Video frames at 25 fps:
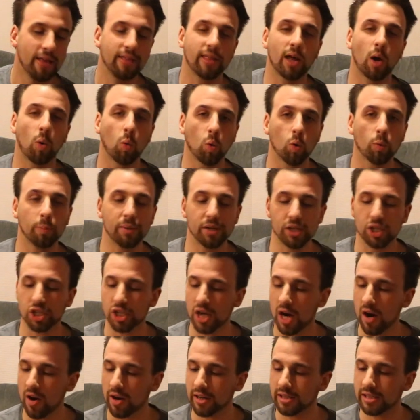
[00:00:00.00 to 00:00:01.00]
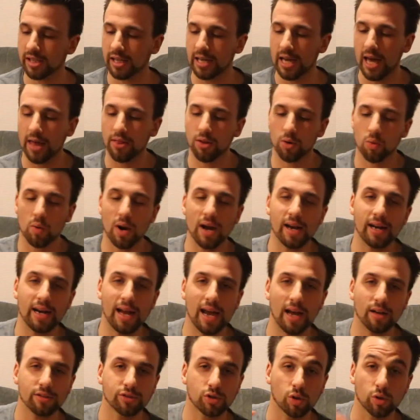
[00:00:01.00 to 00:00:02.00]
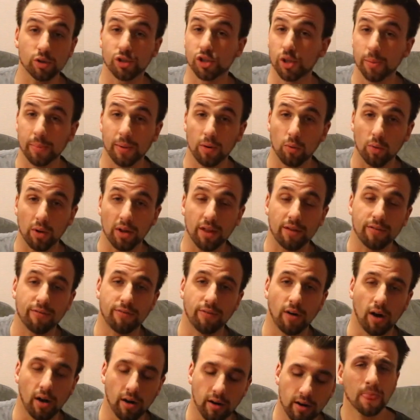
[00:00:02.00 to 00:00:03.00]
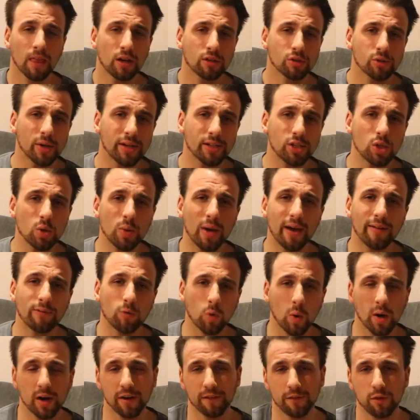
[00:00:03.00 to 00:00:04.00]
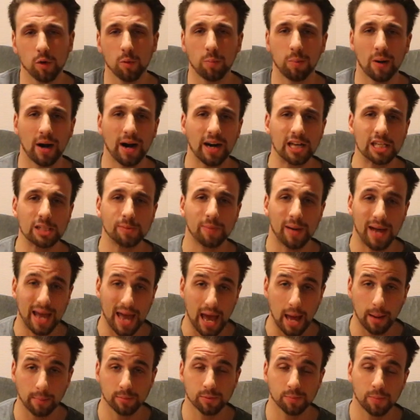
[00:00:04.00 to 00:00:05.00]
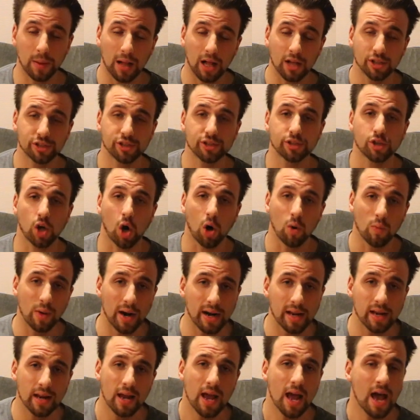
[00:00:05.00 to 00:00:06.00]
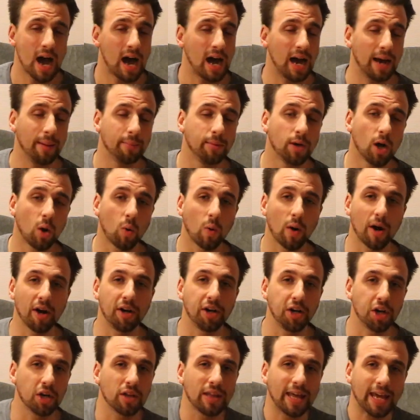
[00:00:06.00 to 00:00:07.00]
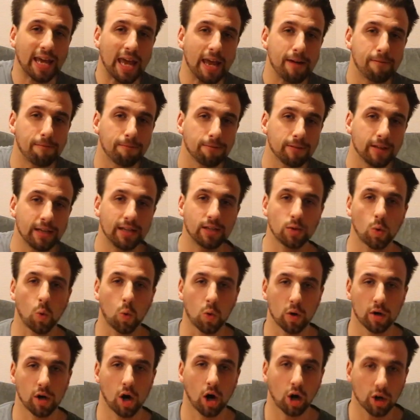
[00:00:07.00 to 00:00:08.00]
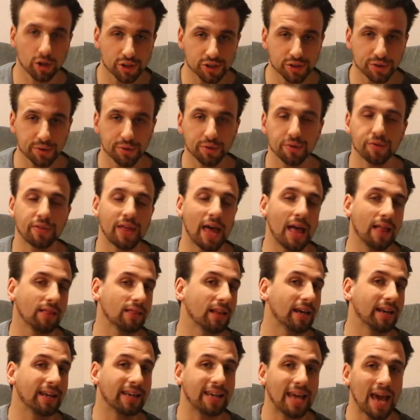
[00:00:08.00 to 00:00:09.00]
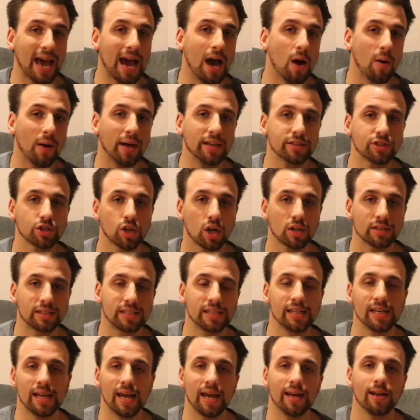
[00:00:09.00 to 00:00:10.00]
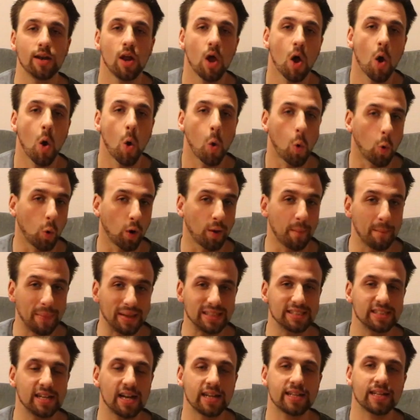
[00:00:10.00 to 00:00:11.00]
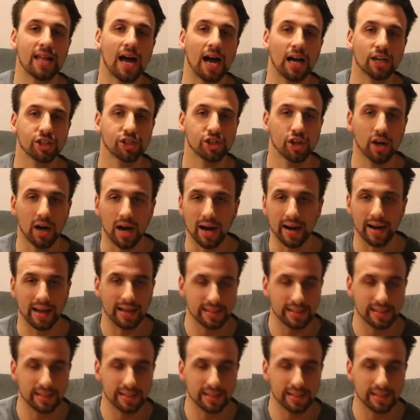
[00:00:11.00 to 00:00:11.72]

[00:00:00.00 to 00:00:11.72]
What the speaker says: that we'll be sharing together right now, so it should be really fun. So I do have quite a few products by Adams Polishes already. I am nowhere near like a Fleet or an Arsenal that like Cow SRT8 or Miss Natasha on